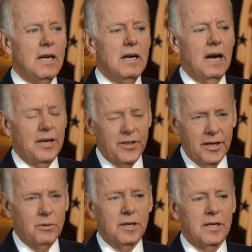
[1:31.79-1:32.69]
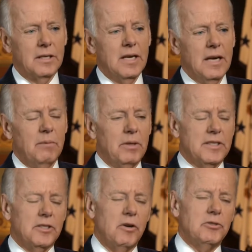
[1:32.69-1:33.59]
I think we can. But
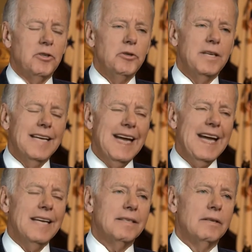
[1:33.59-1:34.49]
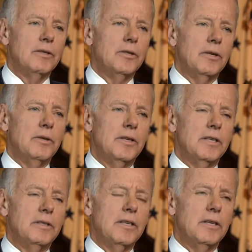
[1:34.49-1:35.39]
so you can't,
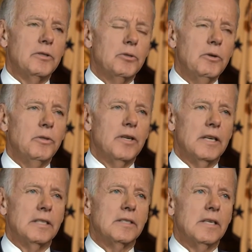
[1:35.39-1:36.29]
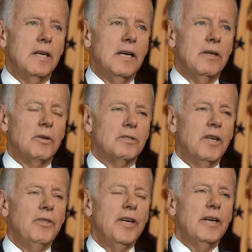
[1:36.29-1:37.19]
the truth is, there's
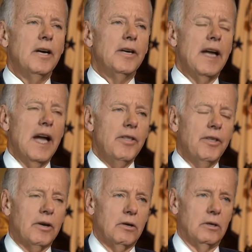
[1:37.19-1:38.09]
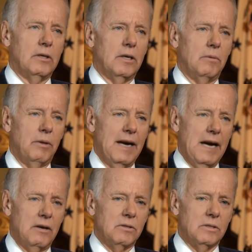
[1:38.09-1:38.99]
nothing unethical
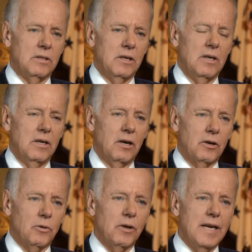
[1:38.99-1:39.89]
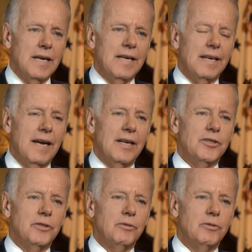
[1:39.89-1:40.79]
about agreeing
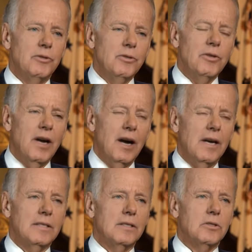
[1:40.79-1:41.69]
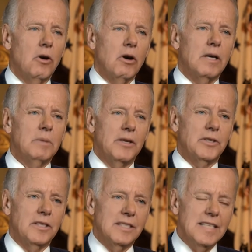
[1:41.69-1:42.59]
that you do not talk about
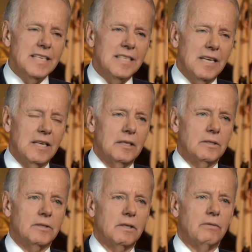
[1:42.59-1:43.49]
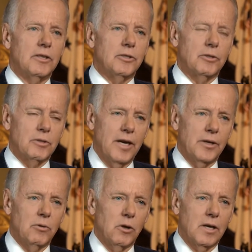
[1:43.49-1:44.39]
the details of what you're trying
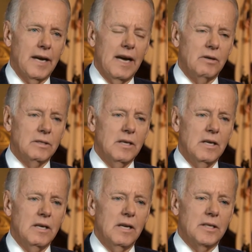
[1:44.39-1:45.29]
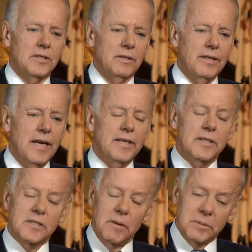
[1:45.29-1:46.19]
to work out until the end. And
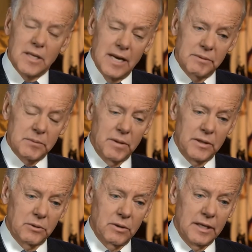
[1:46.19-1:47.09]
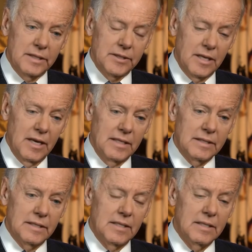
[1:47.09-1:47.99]
sometimes, by the way,
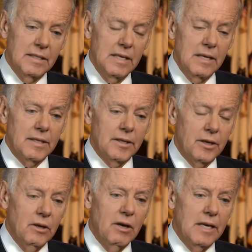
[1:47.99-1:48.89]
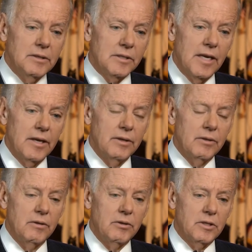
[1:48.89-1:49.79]
John, I'll say
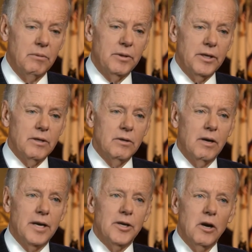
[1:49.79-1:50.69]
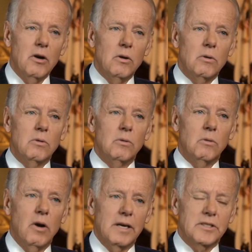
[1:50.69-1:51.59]
to somebody who I know
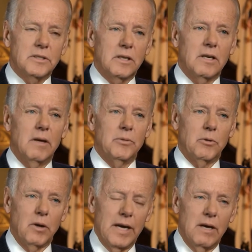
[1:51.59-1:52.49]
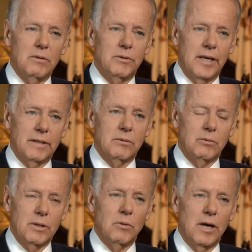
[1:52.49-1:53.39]
wants to come the way that
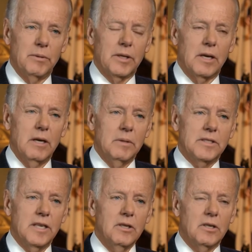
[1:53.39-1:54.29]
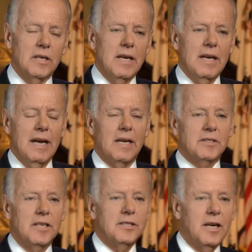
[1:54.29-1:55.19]
we want them to come and say, look, I'll
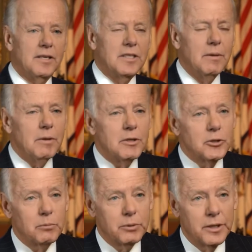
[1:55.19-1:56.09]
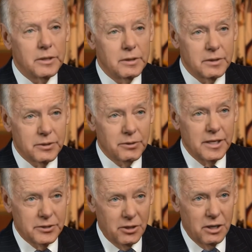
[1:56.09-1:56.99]
say, John, tell me what your political
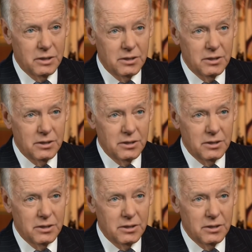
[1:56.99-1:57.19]
constraints are,